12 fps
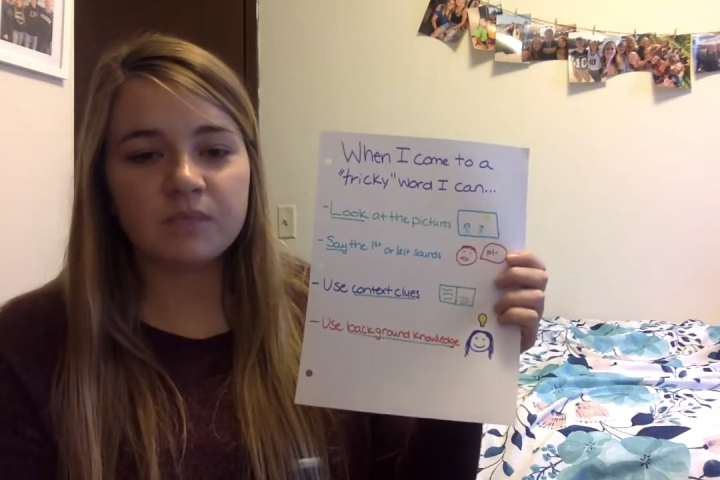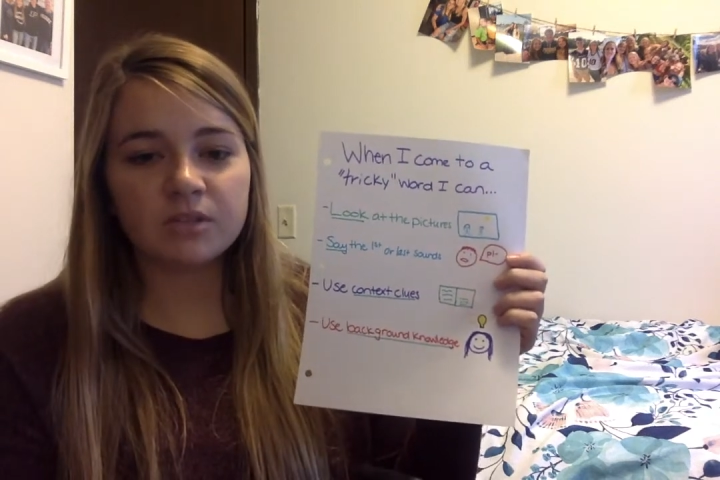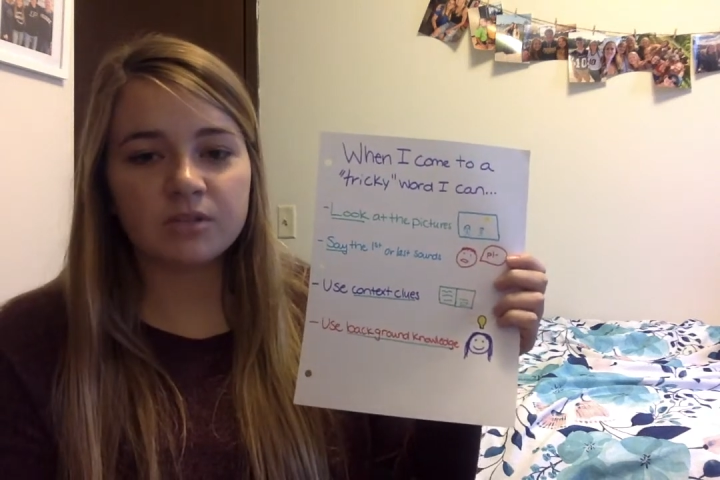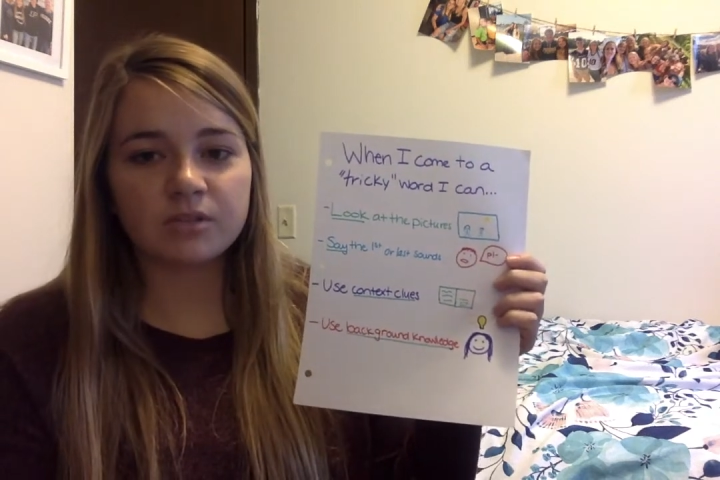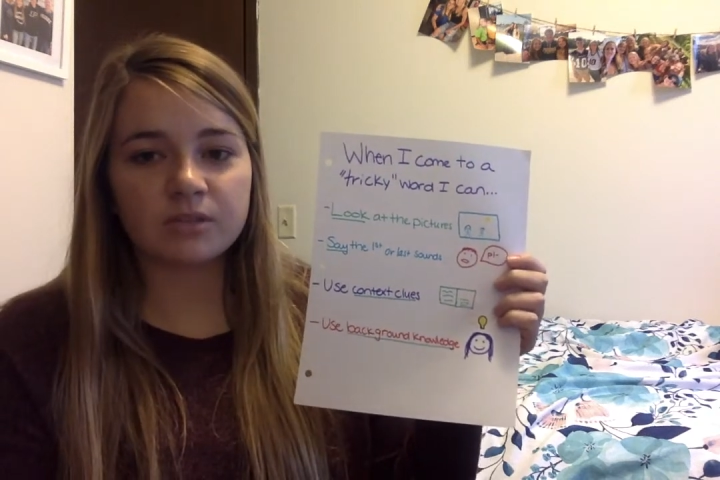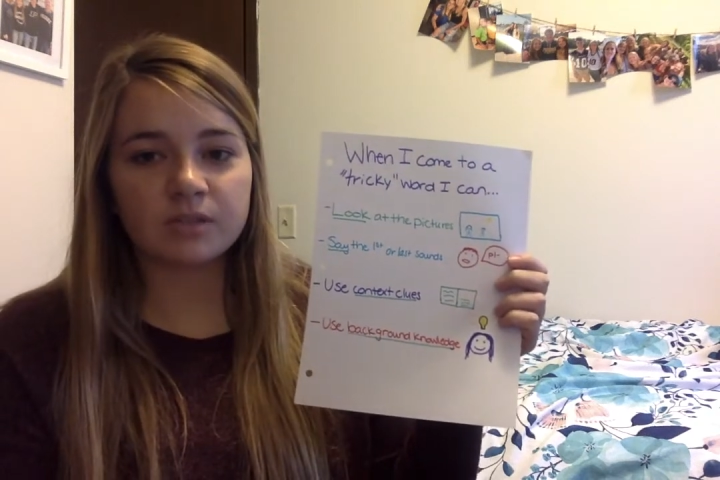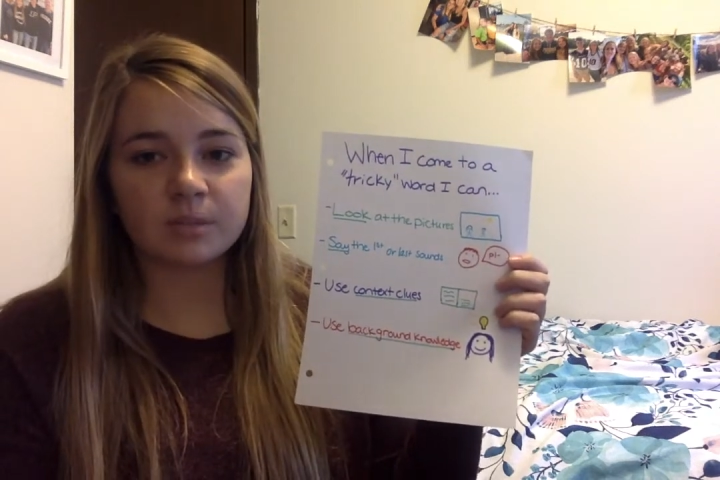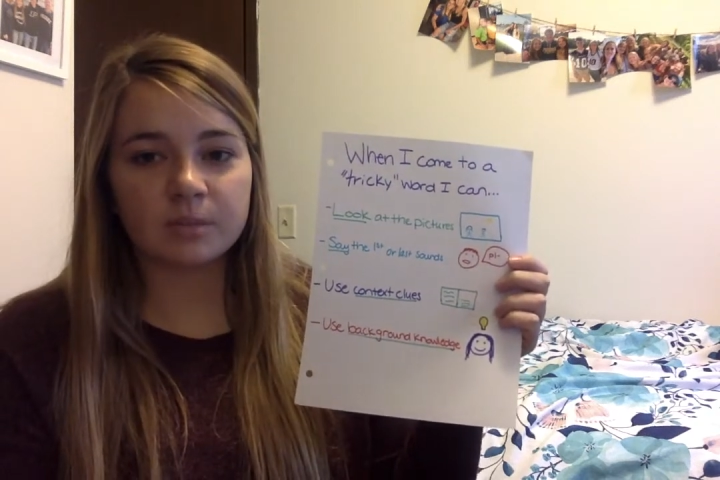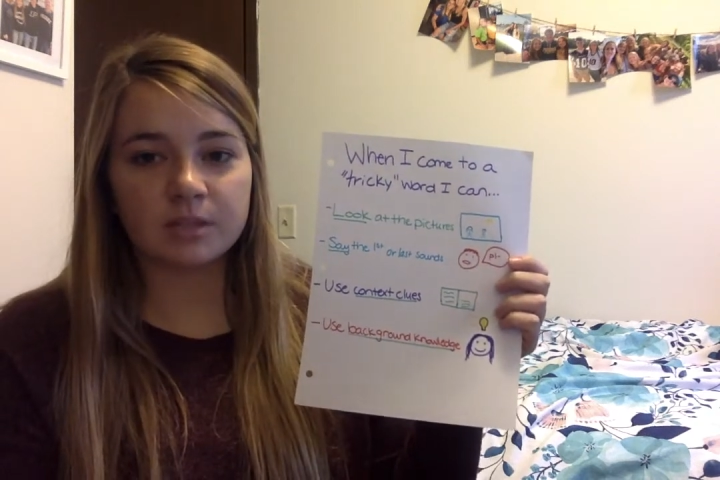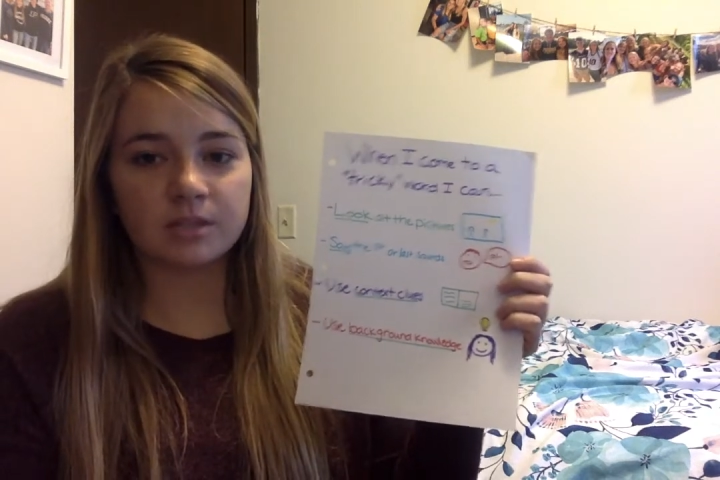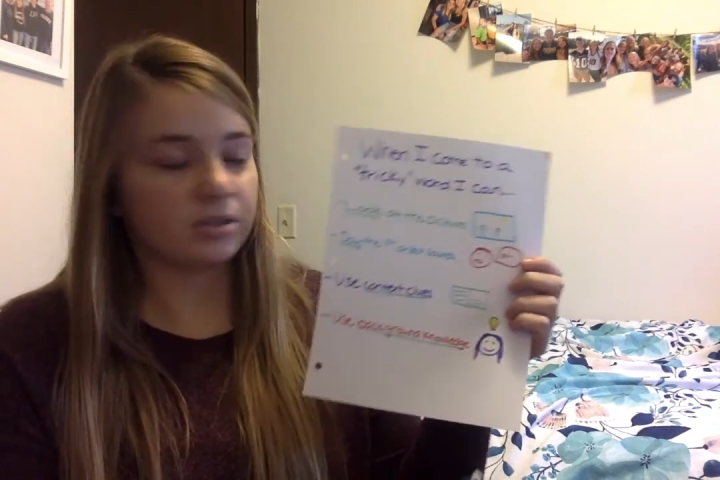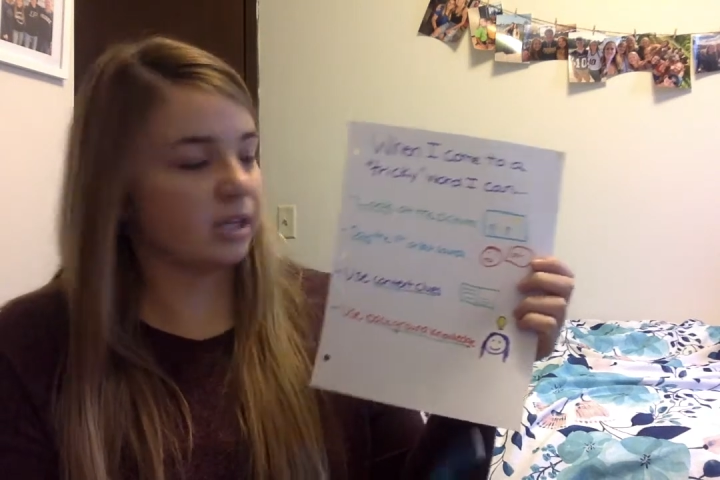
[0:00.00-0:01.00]
So some of
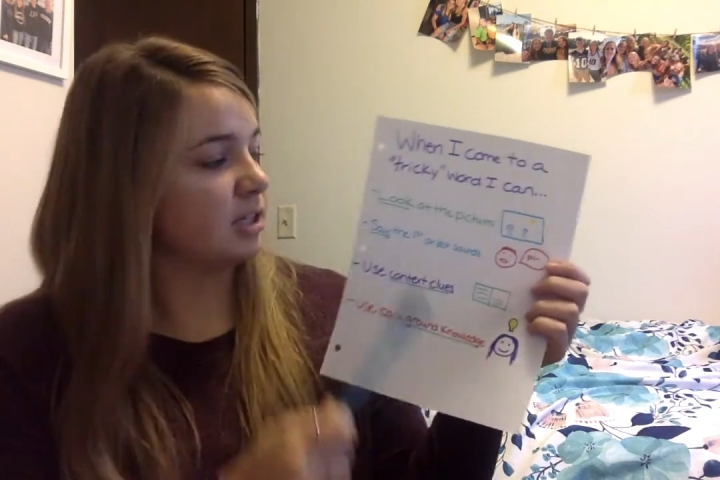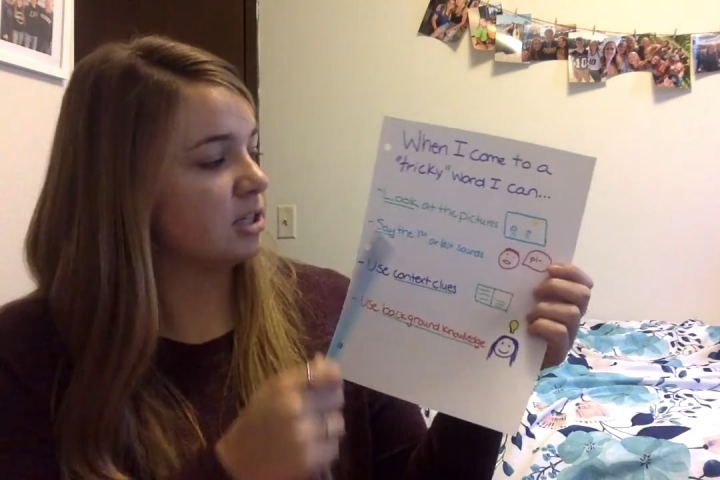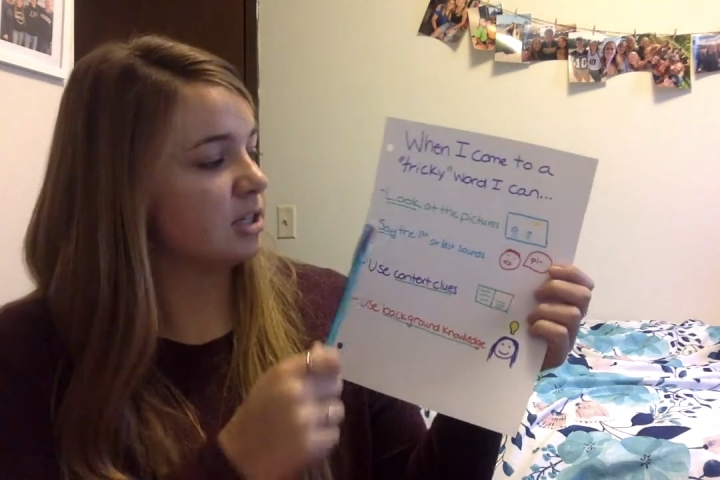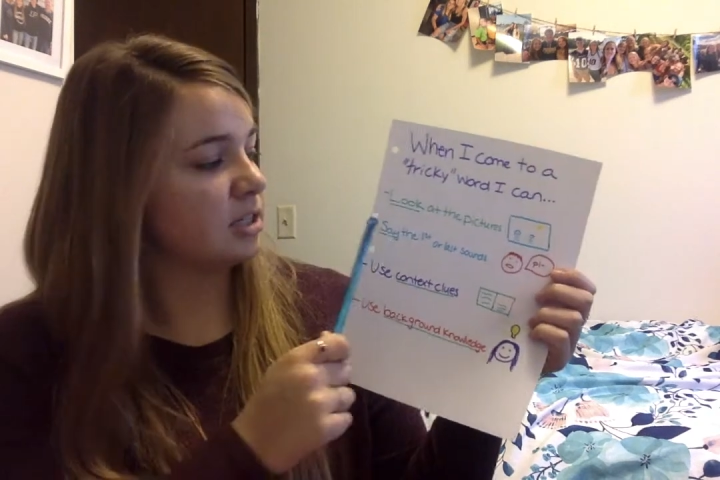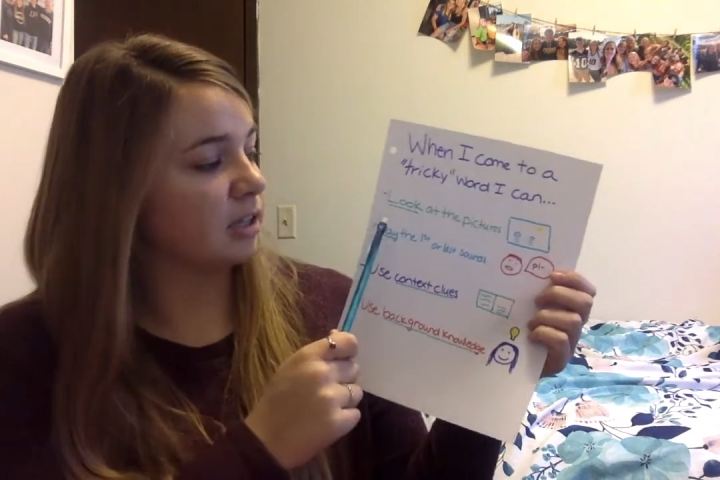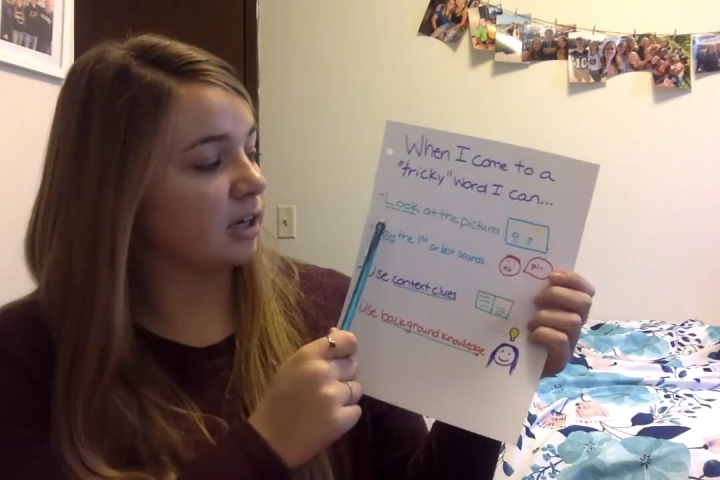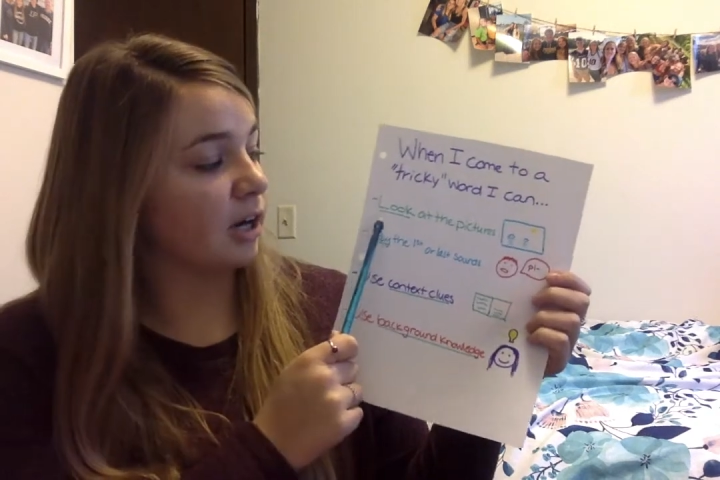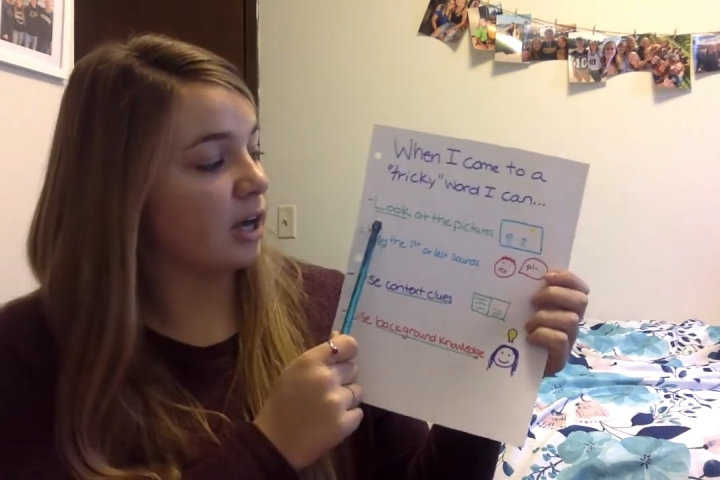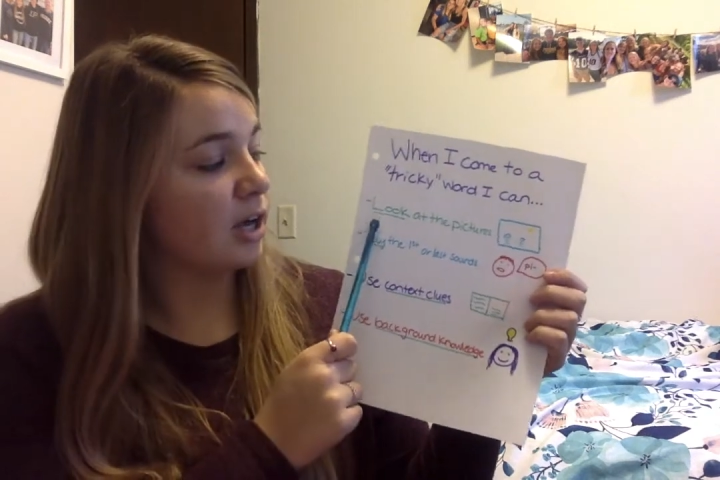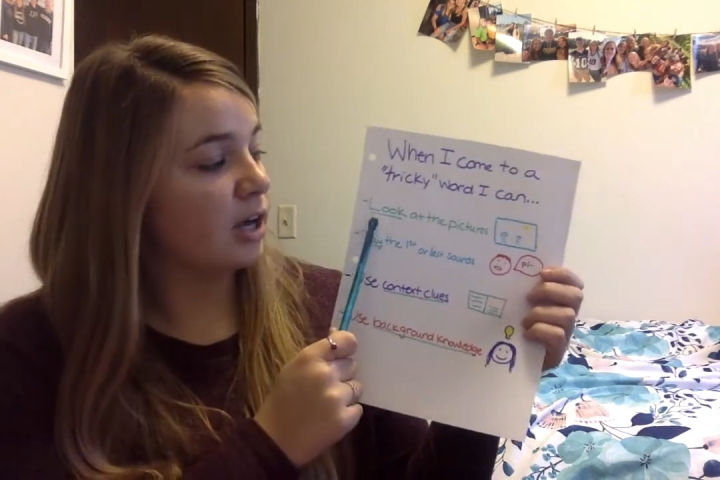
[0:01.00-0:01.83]
these strategies are